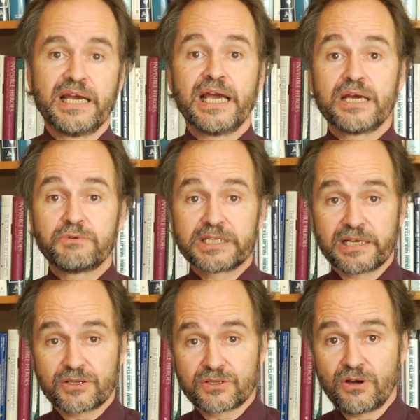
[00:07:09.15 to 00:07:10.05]
And when
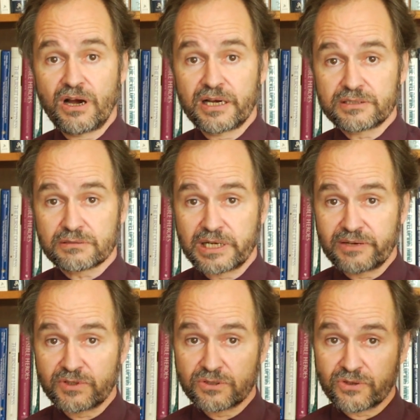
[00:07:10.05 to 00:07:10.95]
that thought
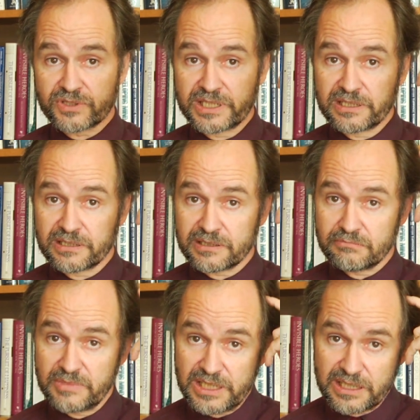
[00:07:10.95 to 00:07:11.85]
traveled over here to
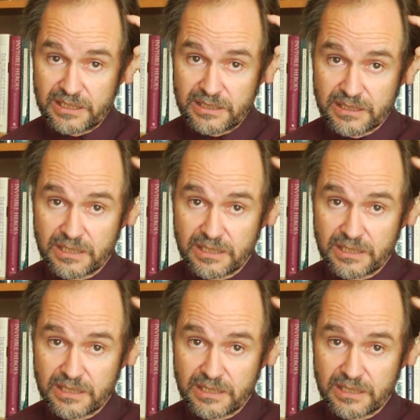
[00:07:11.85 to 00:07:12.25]
me,